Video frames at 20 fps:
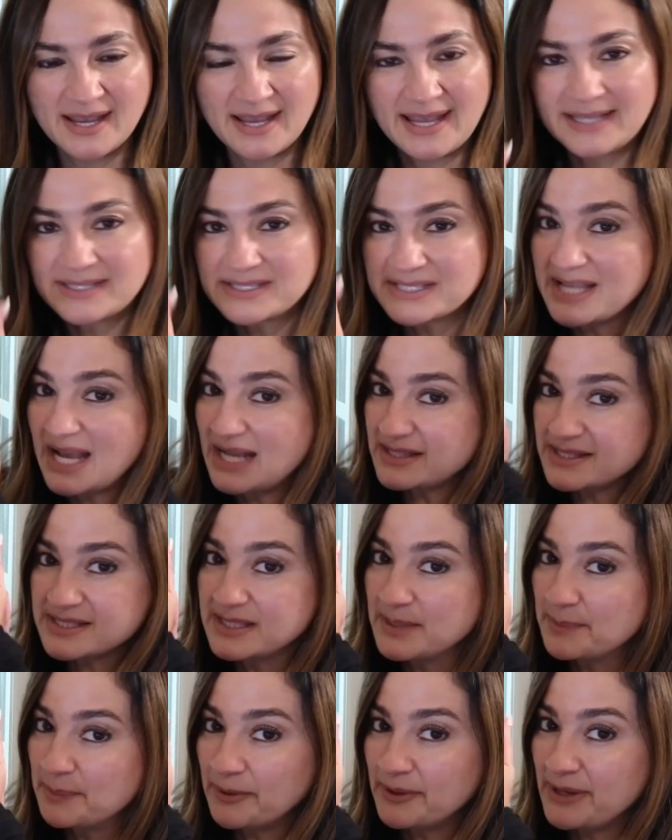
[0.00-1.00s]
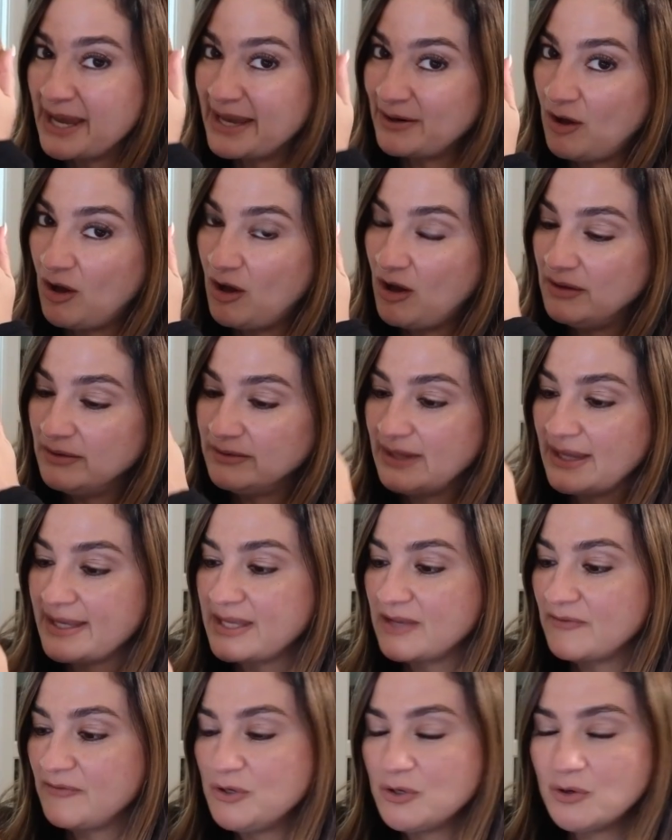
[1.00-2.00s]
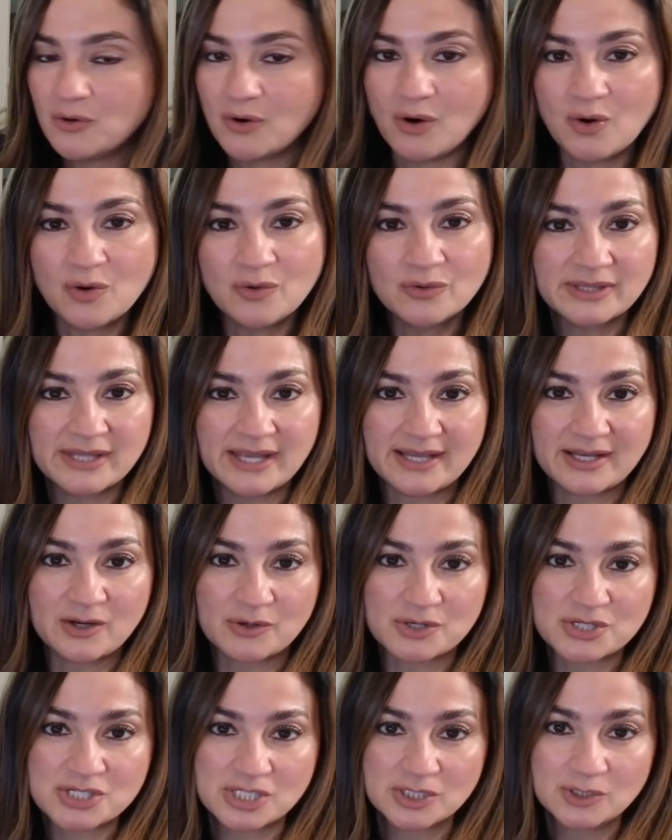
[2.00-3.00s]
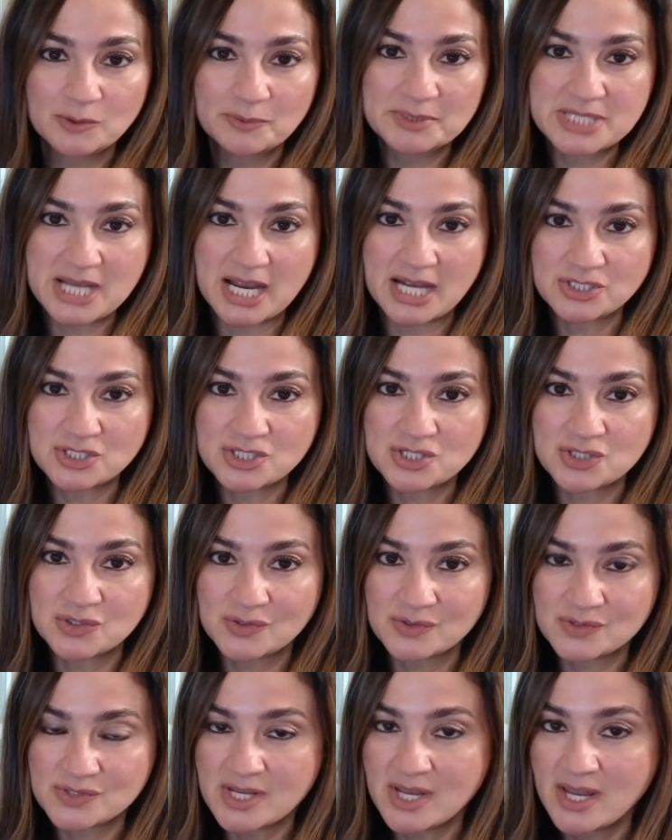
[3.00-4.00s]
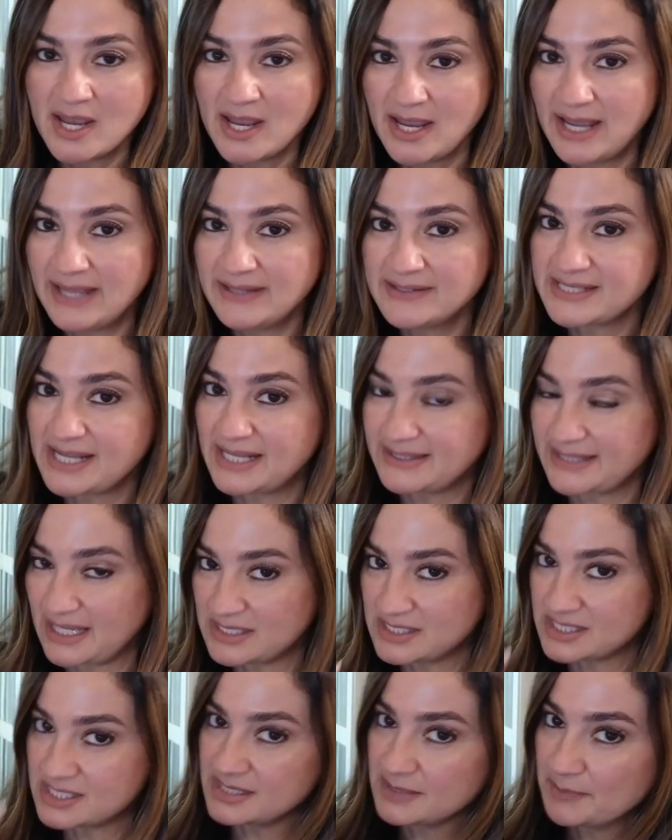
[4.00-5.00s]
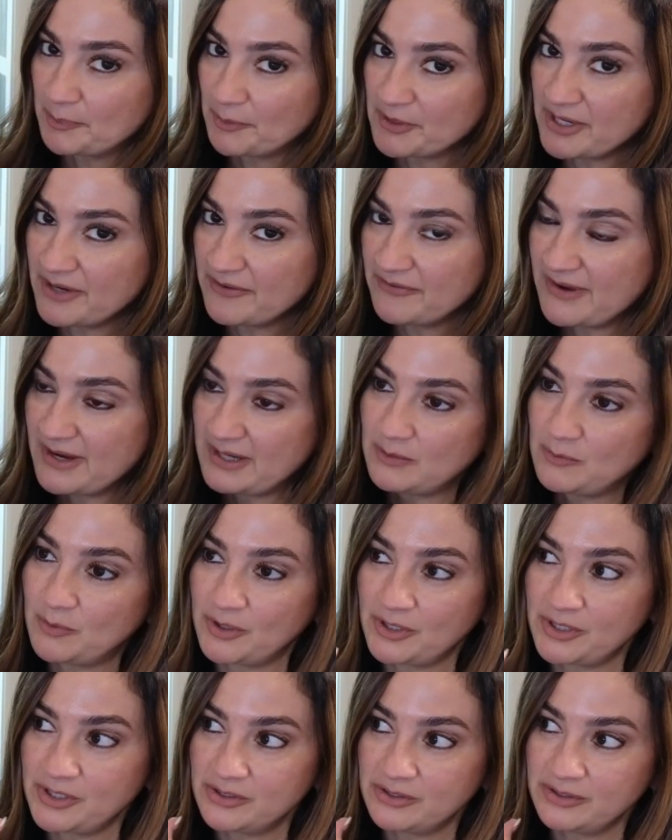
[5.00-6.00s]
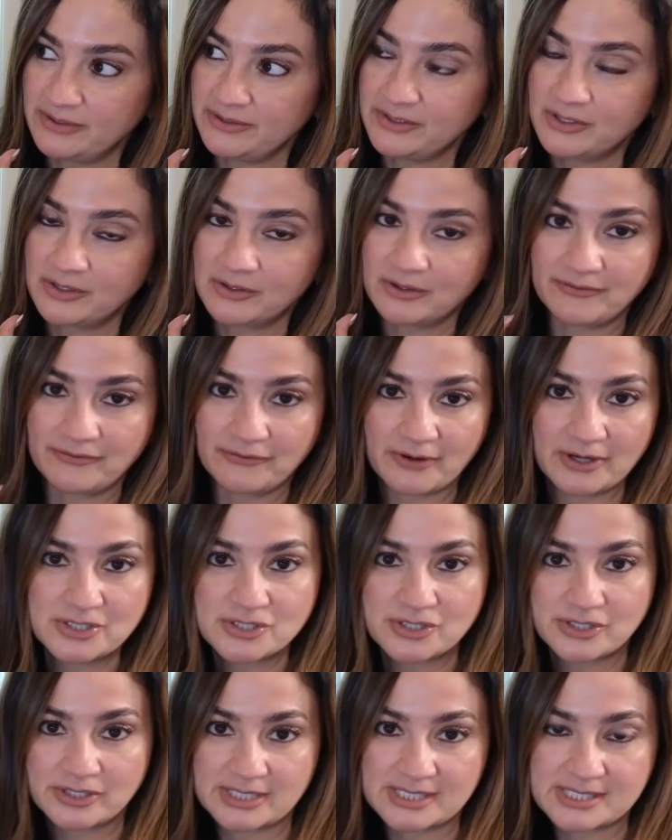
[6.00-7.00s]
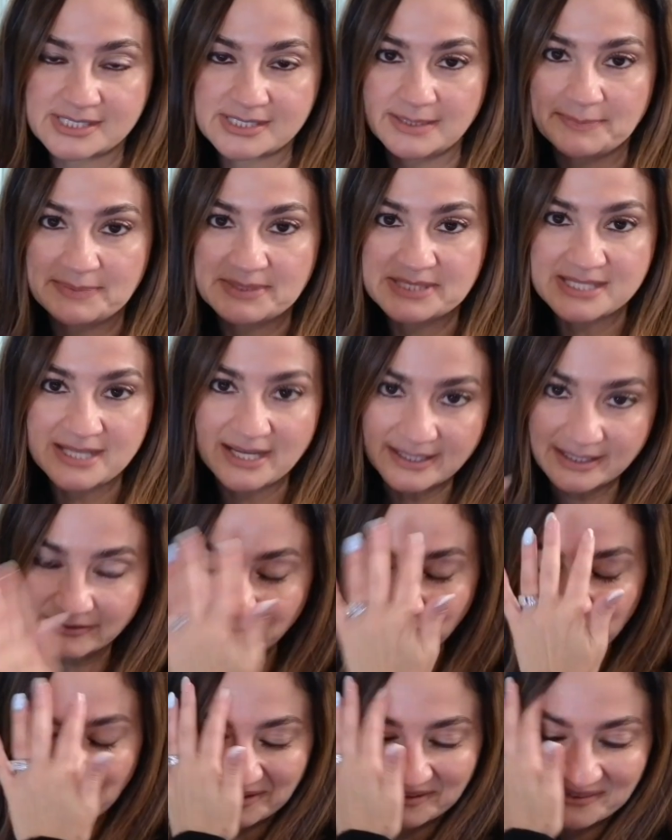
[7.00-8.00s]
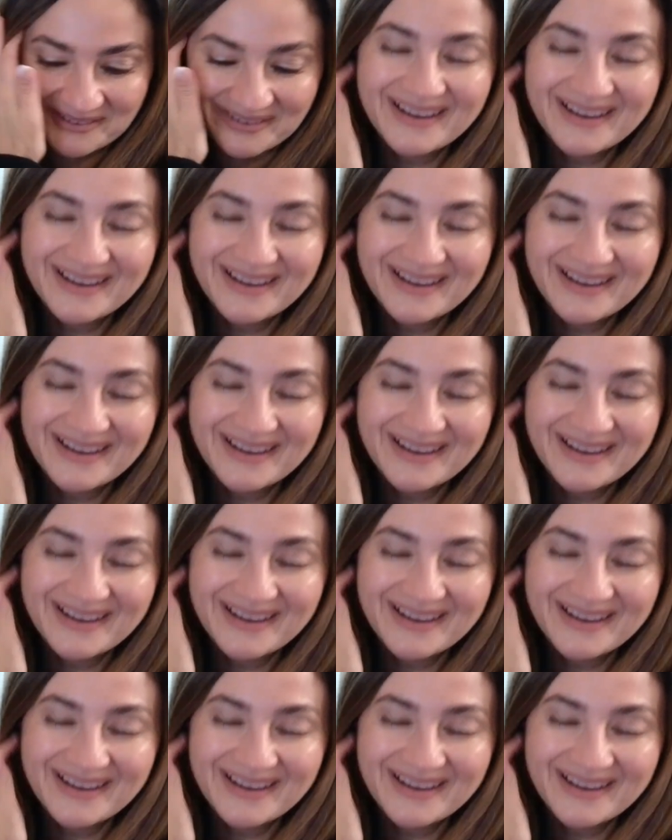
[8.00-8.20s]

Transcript: It's not slippery at all. Like if you own like Christian Louboutin shoes and it's got that slippery effect where you're afraid you're going to slip and slide everywhere.